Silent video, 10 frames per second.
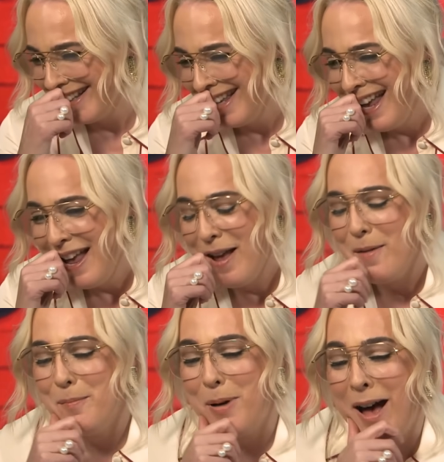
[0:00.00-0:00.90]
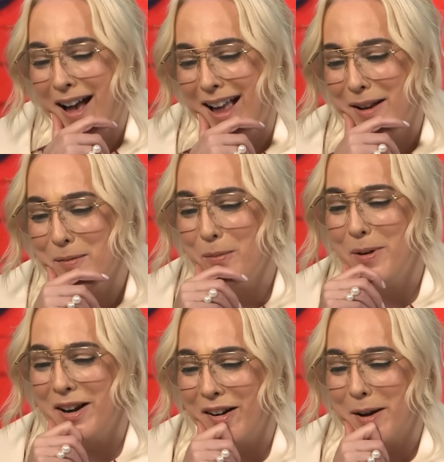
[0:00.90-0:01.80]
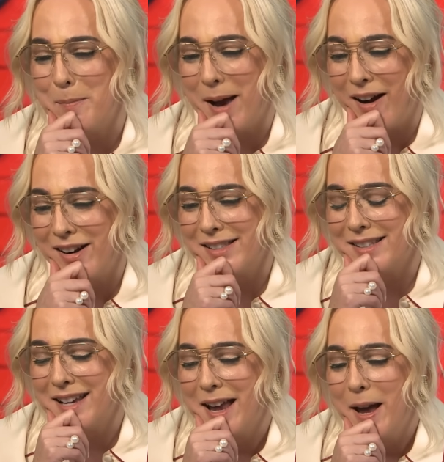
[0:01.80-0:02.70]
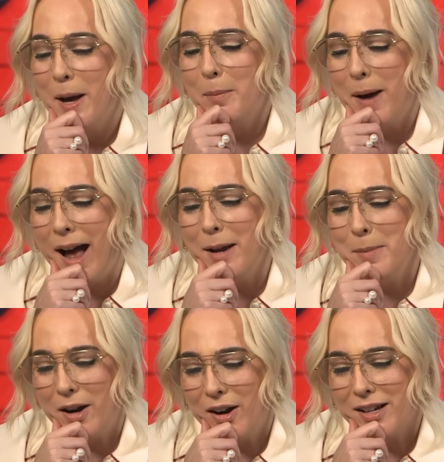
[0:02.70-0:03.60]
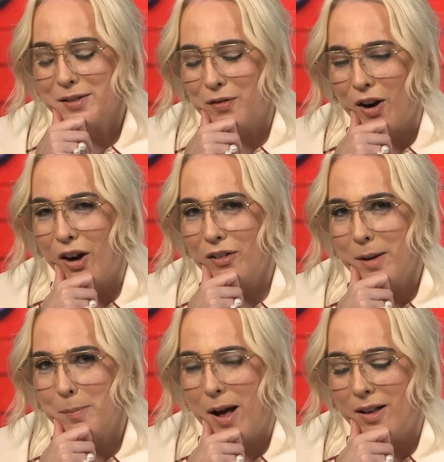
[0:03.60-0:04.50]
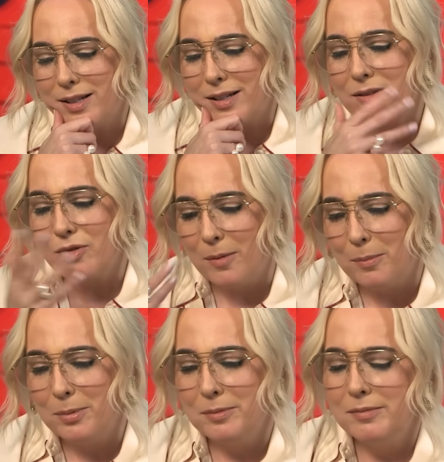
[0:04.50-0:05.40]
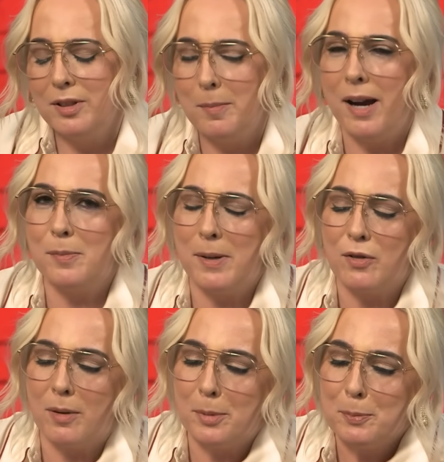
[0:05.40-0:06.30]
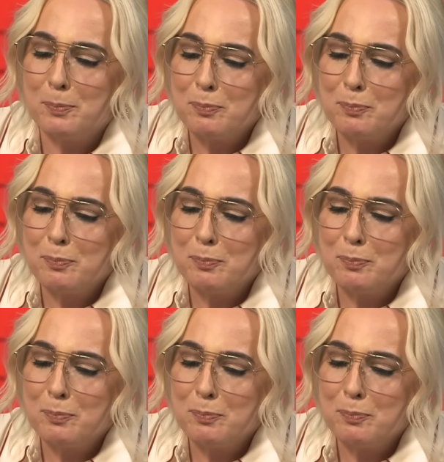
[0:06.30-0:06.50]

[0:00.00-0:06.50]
But we are embarrassed by America's far-right politics. Trump. They're embarrassed by Trump.